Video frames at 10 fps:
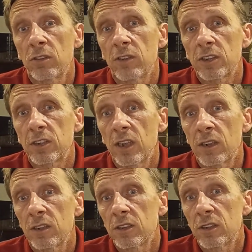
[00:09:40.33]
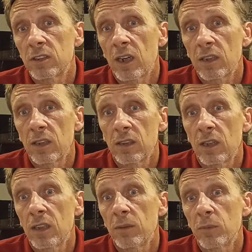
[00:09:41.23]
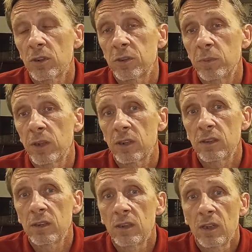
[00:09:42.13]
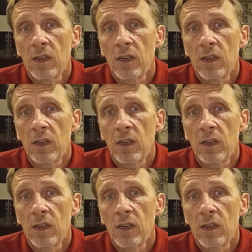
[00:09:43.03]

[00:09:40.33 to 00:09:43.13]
of us carries inside an animal spirit